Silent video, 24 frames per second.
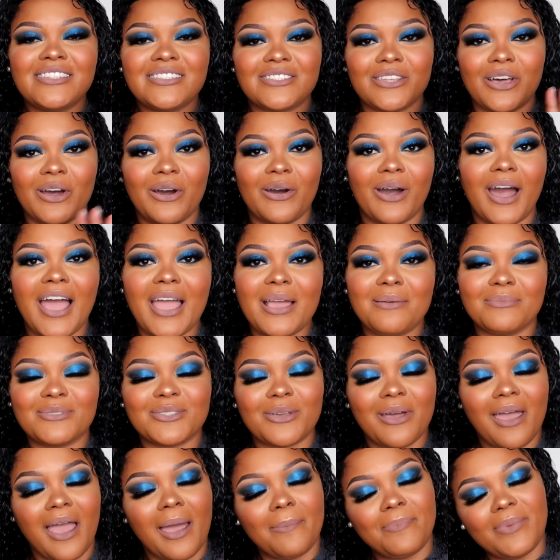So I am
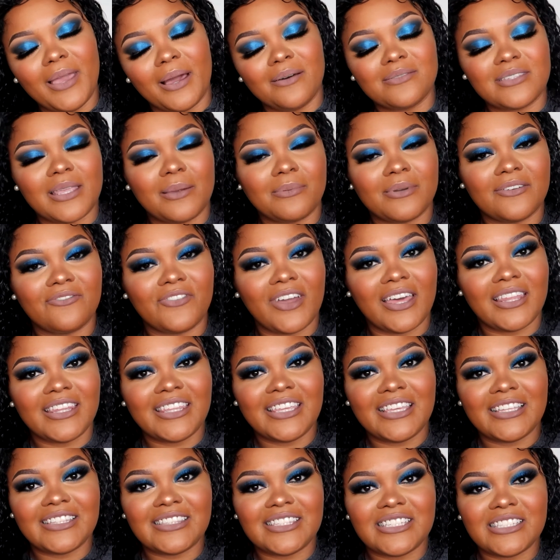so happy I was able to
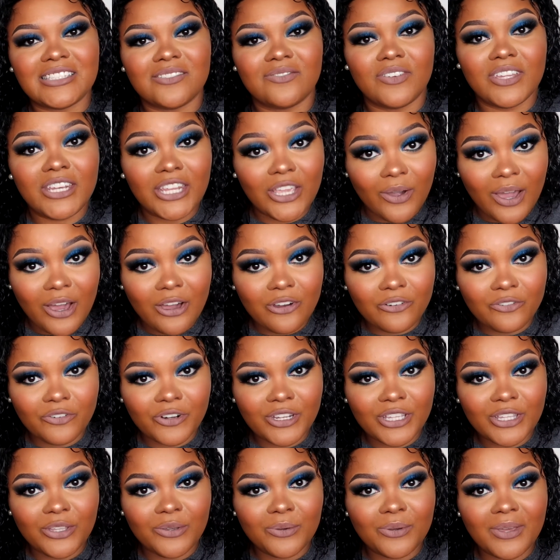finally get this video out
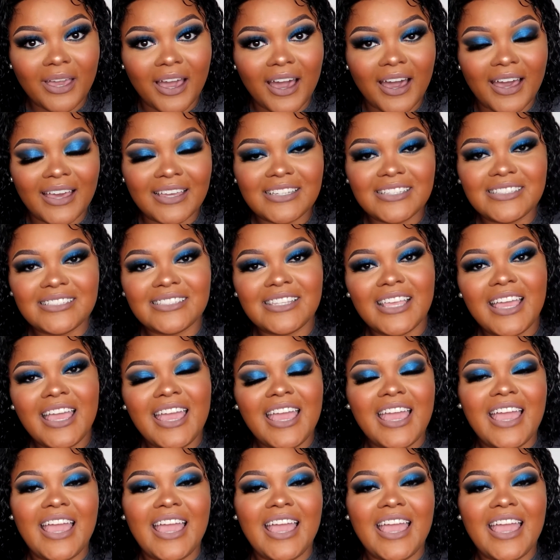for you guys.